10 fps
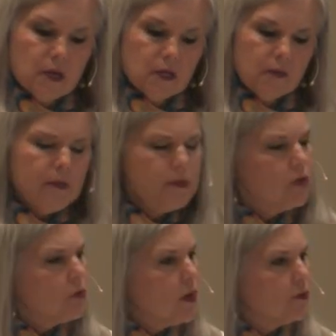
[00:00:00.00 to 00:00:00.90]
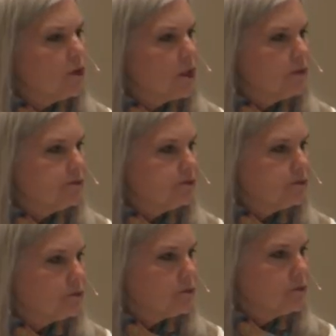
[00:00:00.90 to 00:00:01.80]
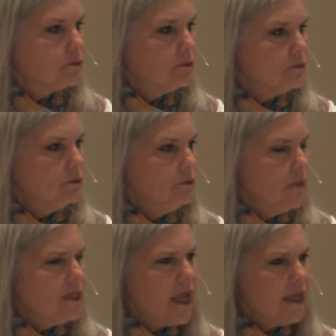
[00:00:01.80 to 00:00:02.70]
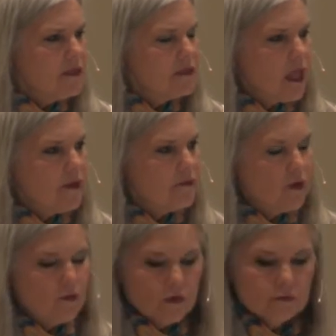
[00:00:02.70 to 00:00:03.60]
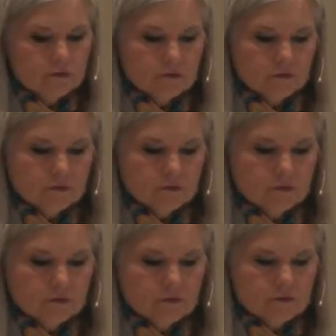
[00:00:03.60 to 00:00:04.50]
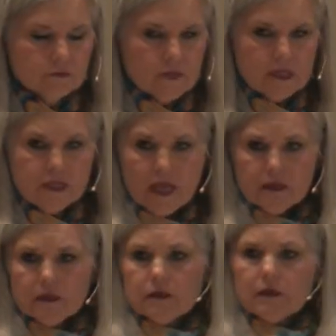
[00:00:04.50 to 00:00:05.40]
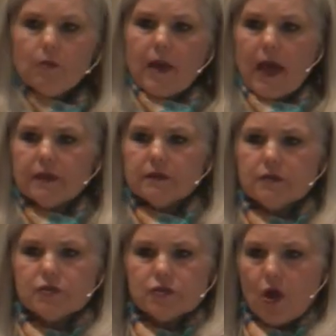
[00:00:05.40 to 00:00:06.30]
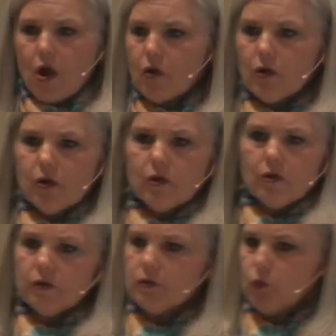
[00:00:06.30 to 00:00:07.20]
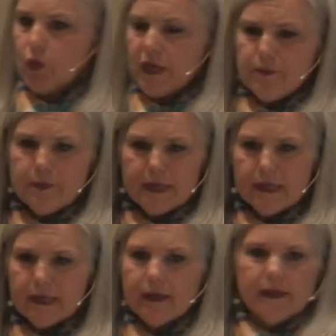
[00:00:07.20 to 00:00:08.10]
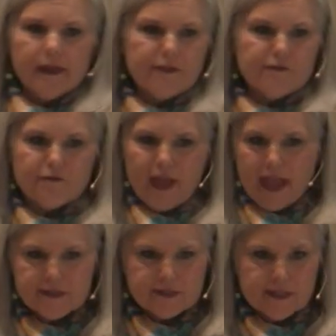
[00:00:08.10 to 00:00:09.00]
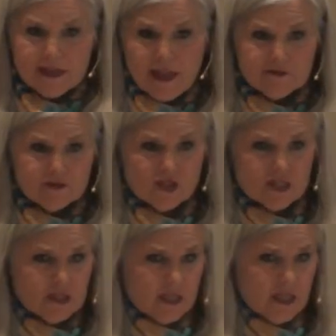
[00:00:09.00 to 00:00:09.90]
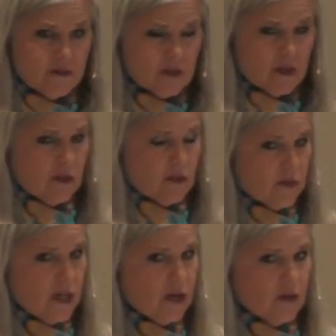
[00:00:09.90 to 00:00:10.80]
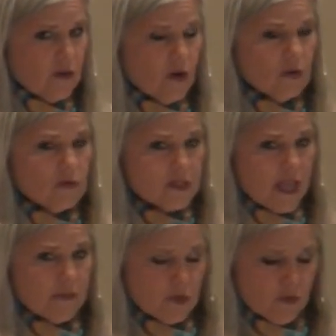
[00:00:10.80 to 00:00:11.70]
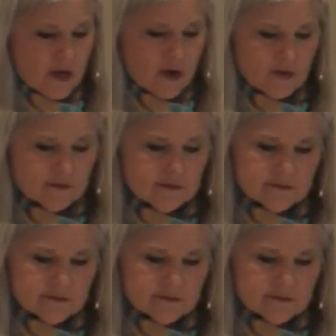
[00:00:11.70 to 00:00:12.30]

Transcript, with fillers: Now maybe you're wondering, is Hannah's life over? Is Hannah going to go back to sorrow and weeping and fasting after she leaves three-year-old Samuel there?